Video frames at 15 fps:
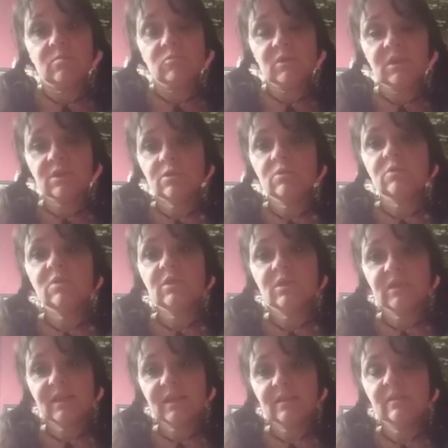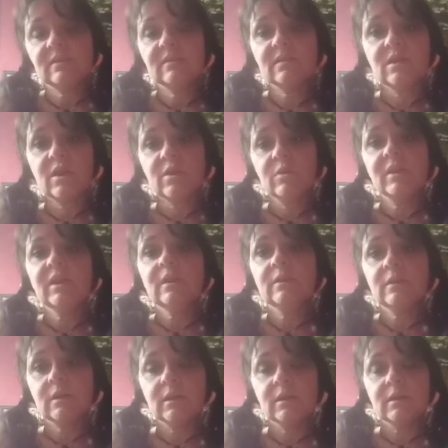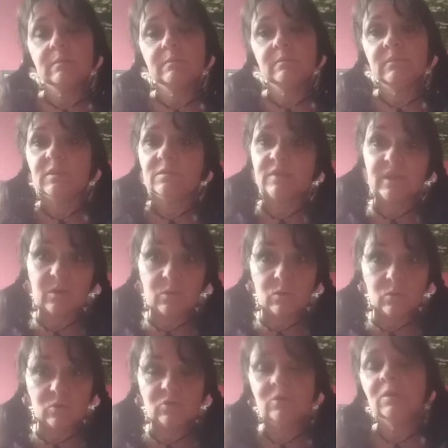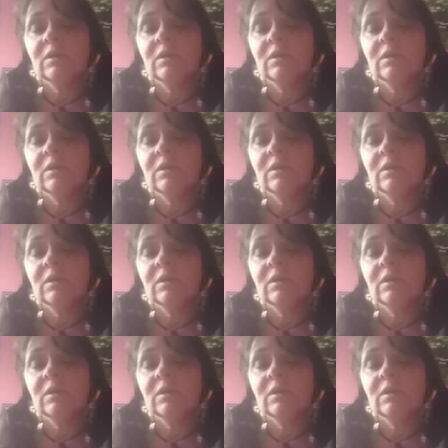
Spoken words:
really good to kind of get things going if they're not.